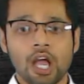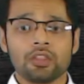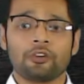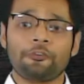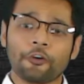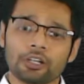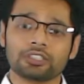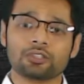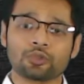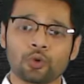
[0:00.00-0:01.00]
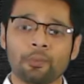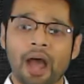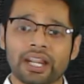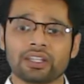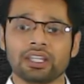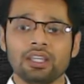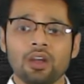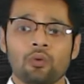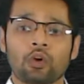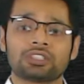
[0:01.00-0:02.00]
The first true battery
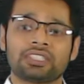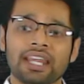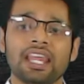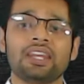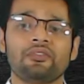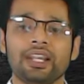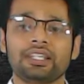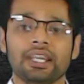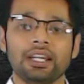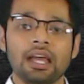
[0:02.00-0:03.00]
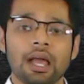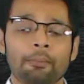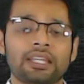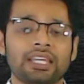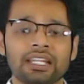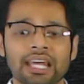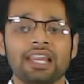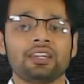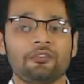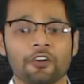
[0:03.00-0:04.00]
was then invented by the
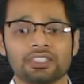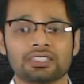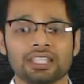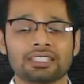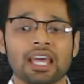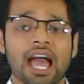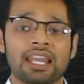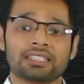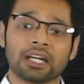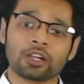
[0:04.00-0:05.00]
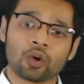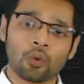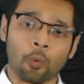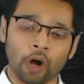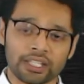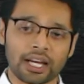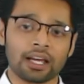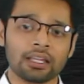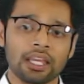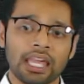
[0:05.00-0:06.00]
Italian physicist Alessandro Volta
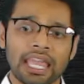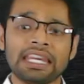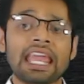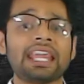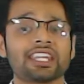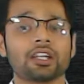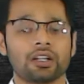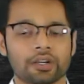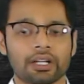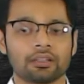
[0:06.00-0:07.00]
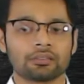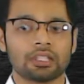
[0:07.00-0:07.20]
in 1800.